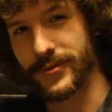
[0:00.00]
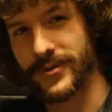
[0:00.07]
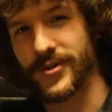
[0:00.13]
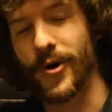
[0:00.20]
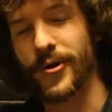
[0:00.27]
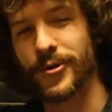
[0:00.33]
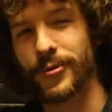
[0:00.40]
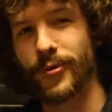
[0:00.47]
It's
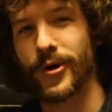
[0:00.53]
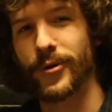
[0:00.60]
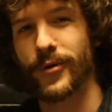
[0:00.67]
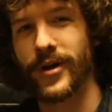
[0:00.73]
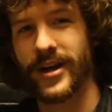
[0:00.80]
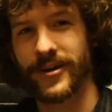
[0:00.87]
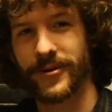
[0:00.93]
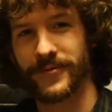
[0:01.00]
hard to run away
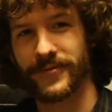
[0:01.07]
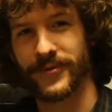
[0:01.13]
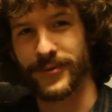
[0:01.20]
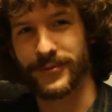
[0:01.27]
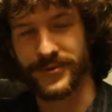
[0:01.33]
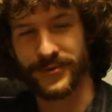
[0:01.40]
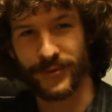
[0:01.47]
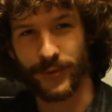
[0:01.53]
and go to film
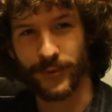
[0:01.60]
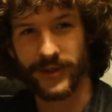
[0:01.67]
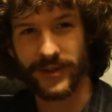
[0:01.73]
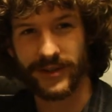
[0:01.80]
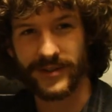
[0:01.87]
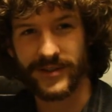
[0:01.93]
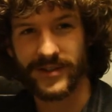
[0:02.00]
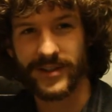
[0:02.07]
school
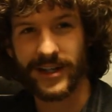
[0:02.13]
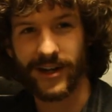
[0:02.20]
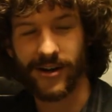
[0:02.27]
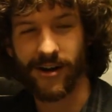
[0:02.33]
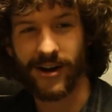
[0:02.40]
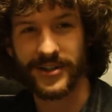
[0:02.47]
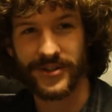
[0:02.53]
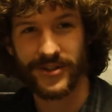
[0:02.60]
because it
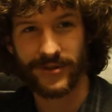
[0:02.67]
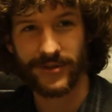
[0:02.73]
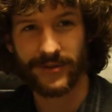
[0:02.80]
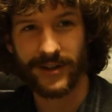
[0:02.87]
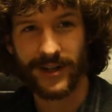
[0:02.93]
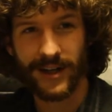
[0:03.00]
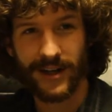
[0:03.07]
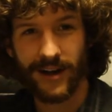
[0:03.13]
costs you
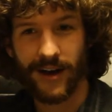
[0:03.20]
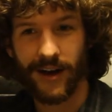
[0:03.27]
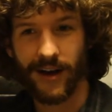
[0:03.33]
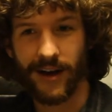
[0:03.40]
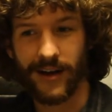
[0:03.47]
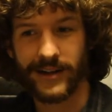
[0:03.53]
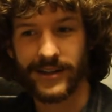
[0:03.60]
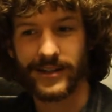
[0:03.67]

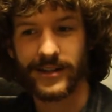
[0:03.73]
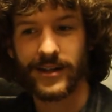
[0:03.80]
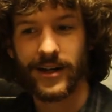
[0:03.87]
uh,